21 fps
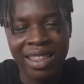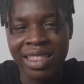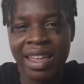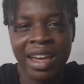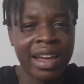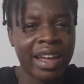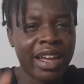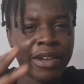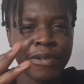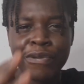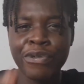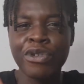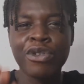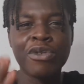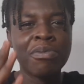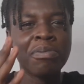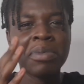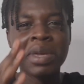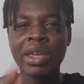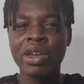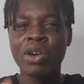That if you
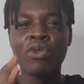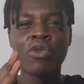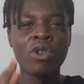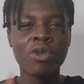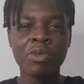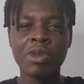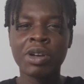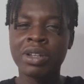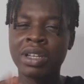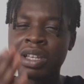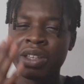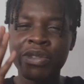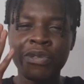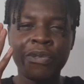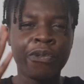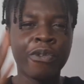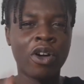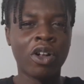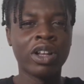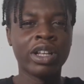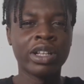meet a woman and you
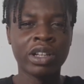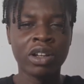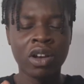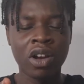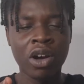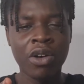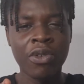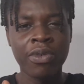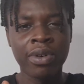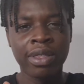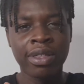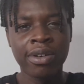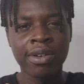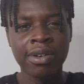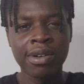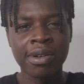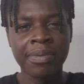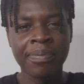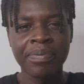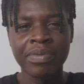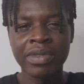fall in love with
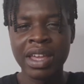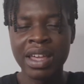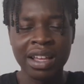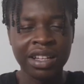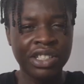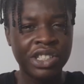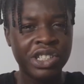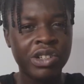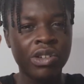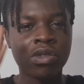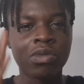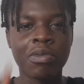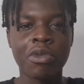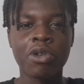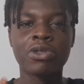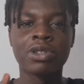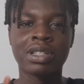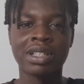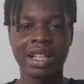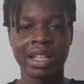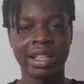her, she'll
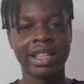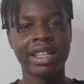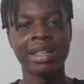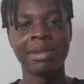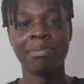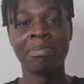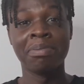most likely